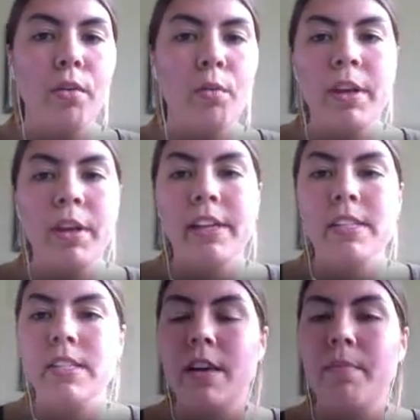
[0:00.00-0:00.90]
we like
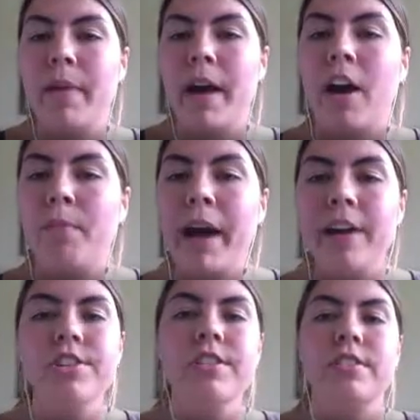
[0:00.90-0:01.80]
to say our
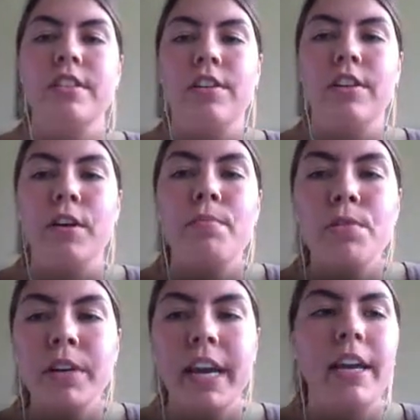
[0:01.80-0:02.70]
badges, they're
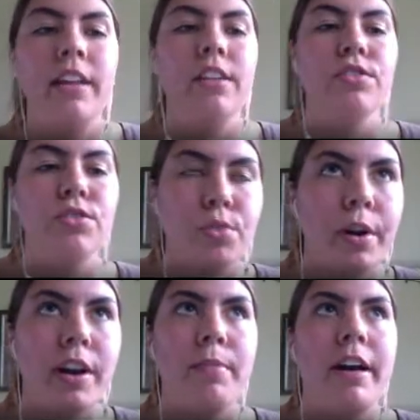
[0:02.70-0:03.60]
communicating the
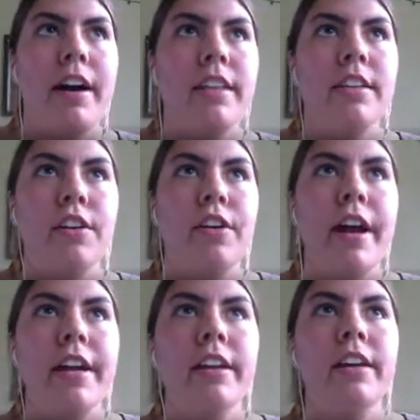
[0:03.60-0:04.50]
story behind the
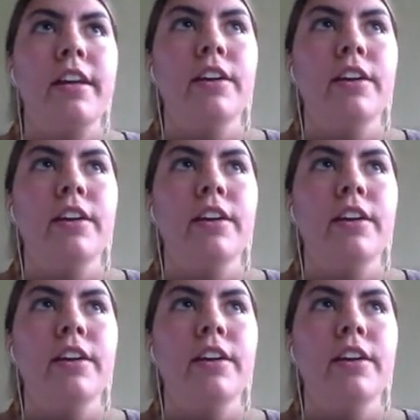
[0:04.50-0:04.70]
grade.